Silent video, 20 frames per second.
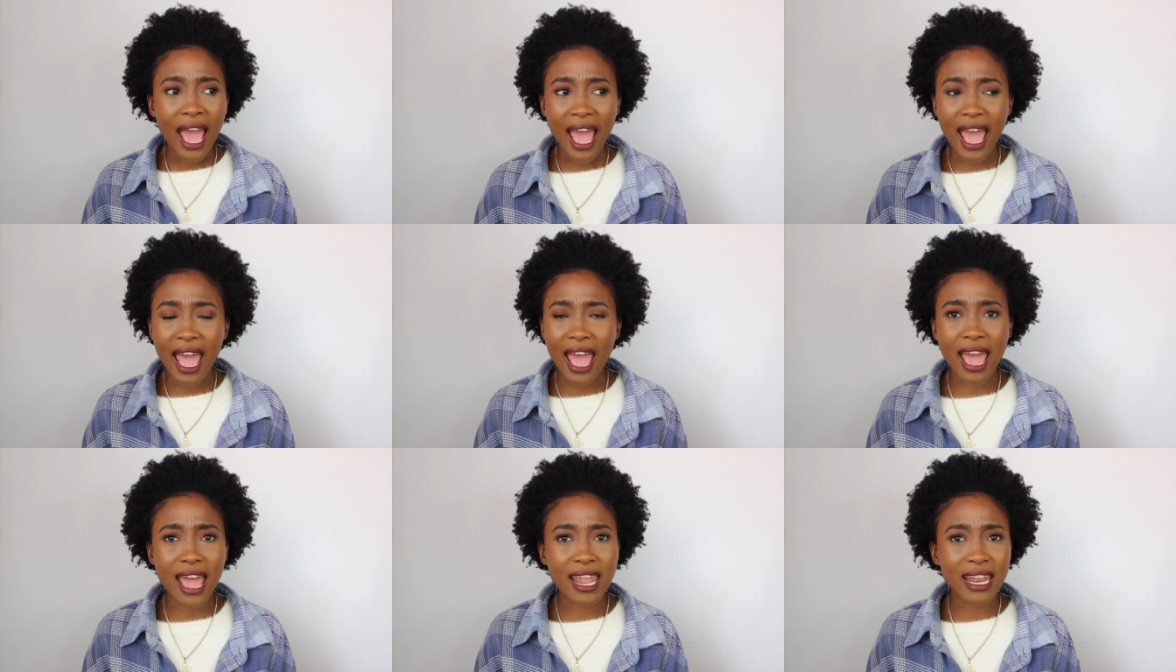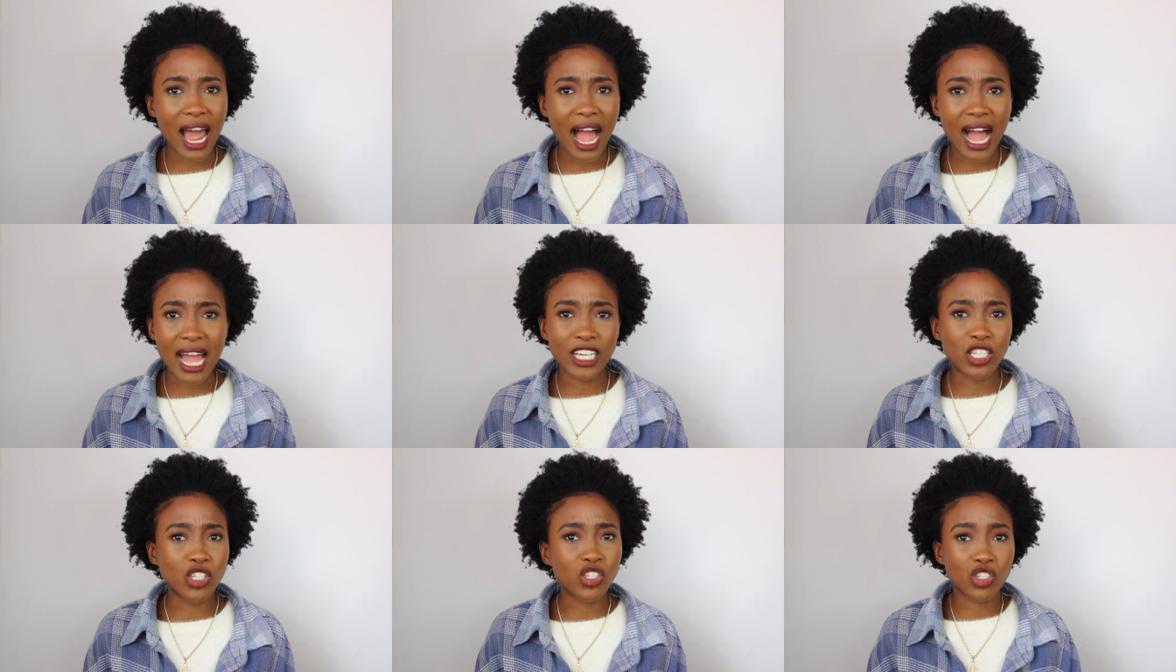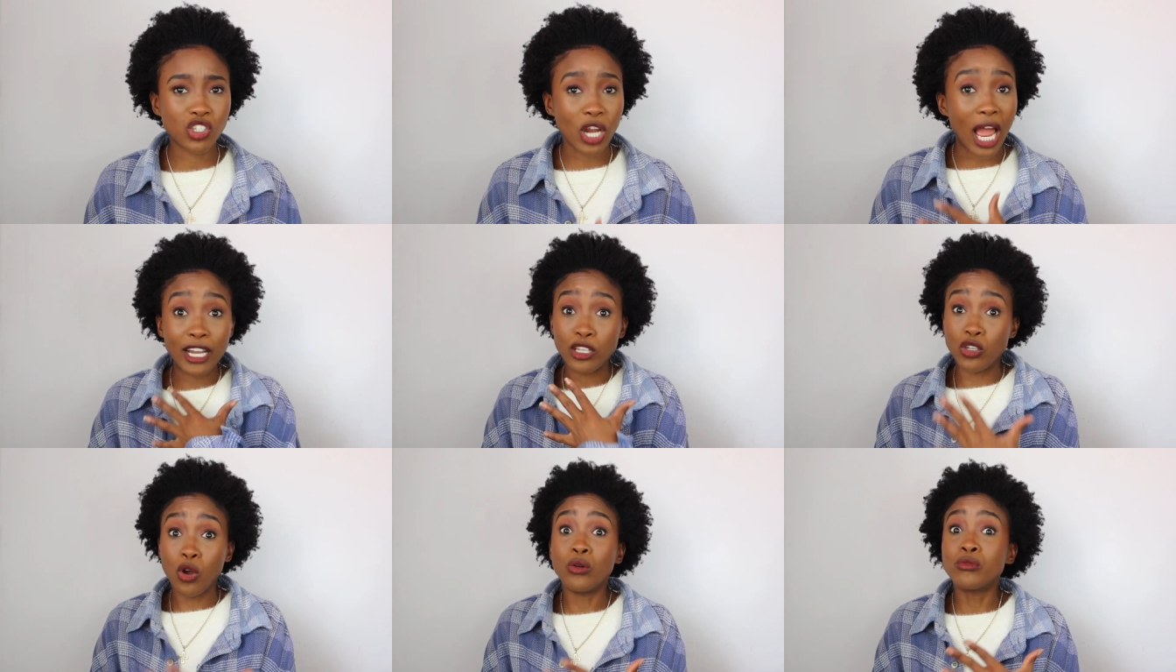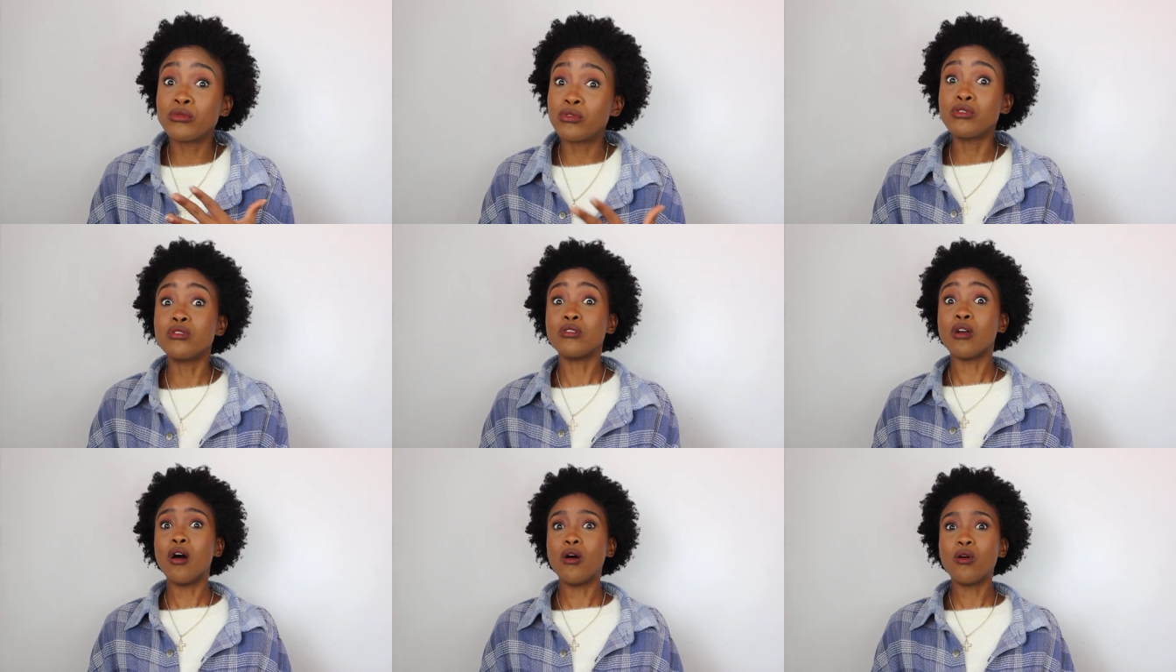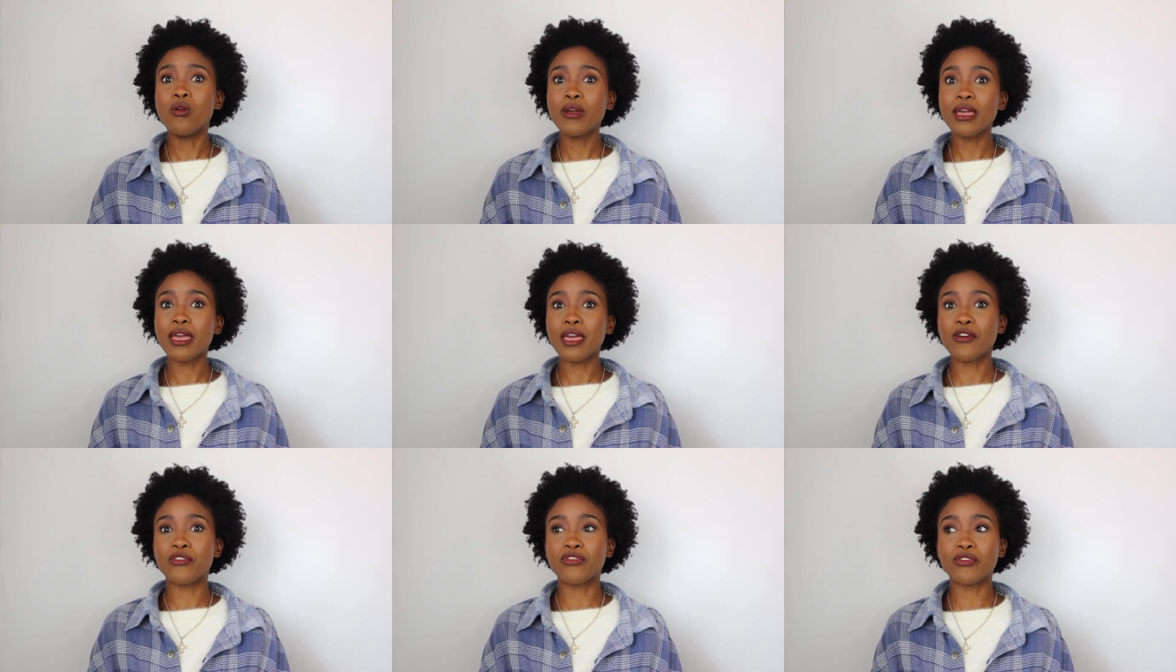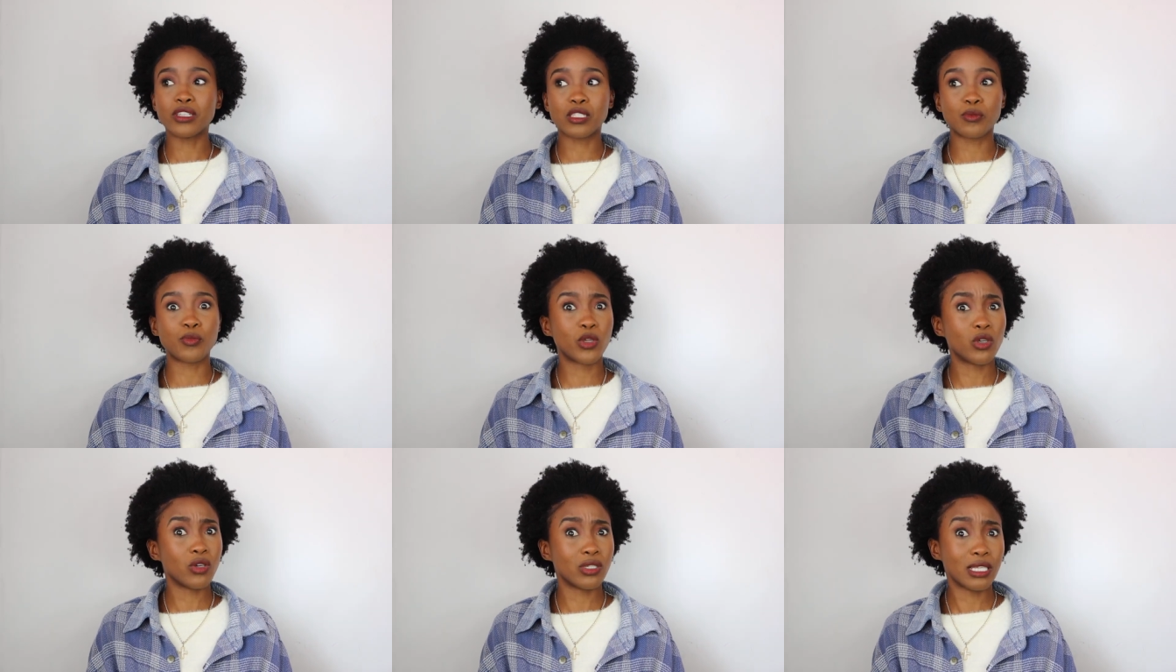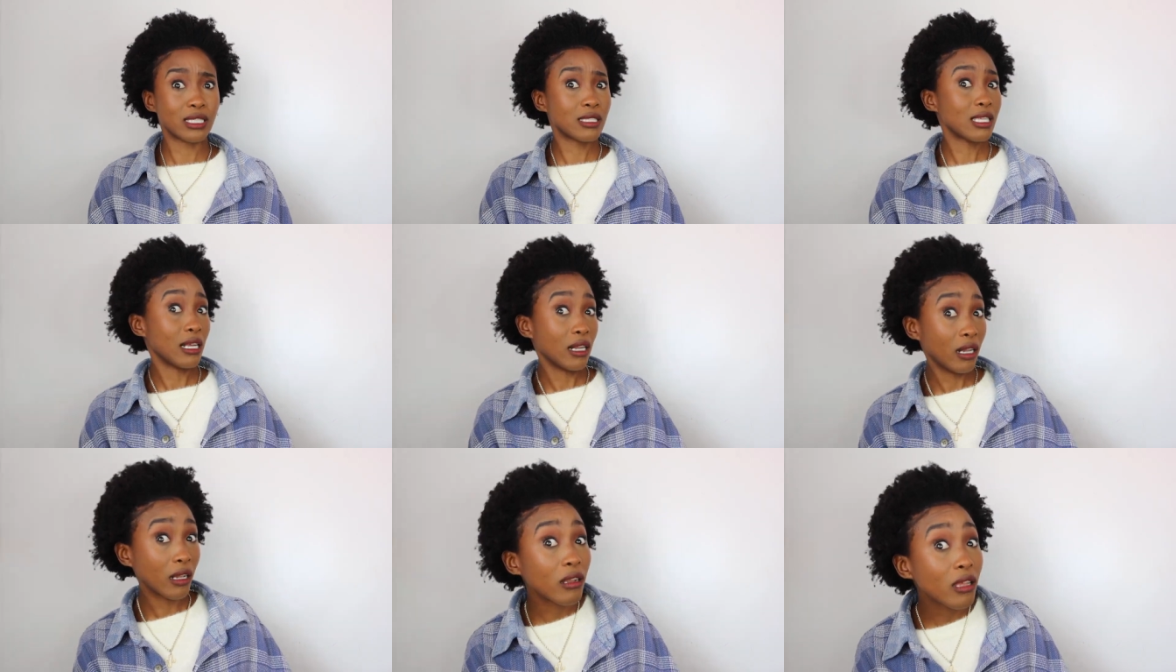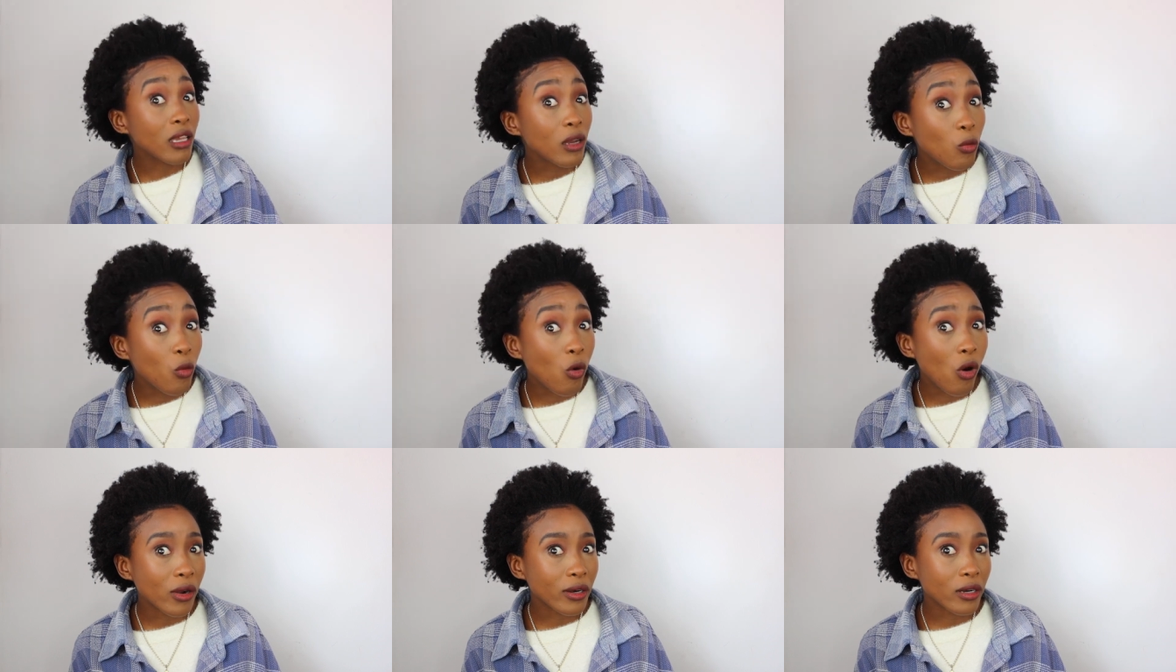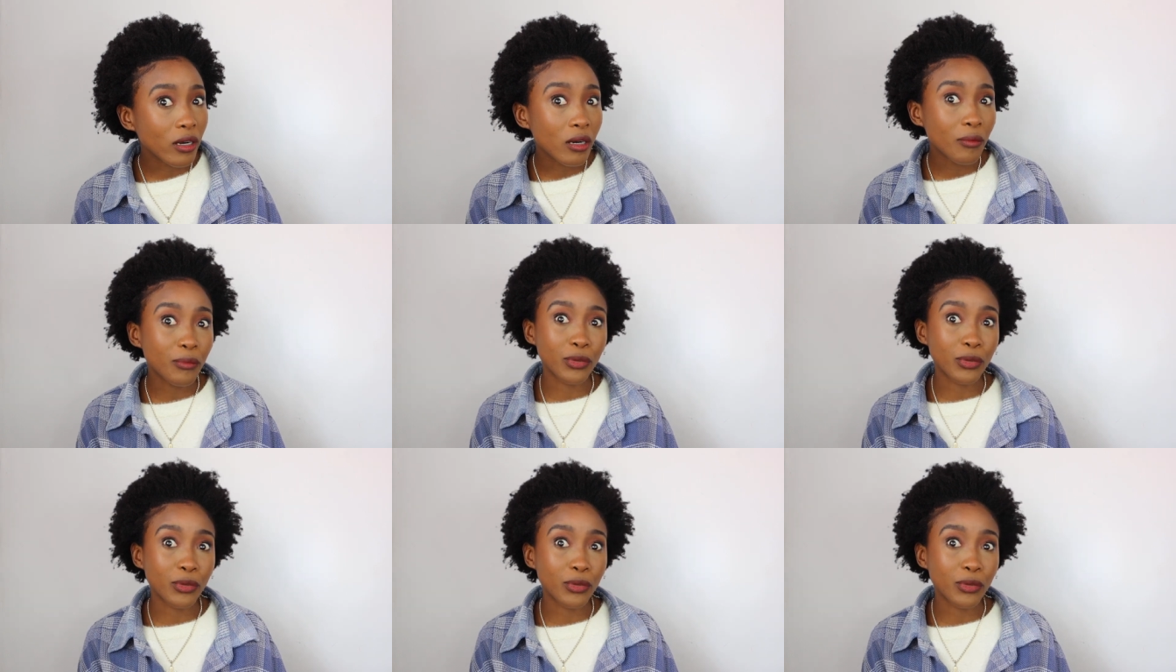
And I, I don't know if it's because it's a clear water,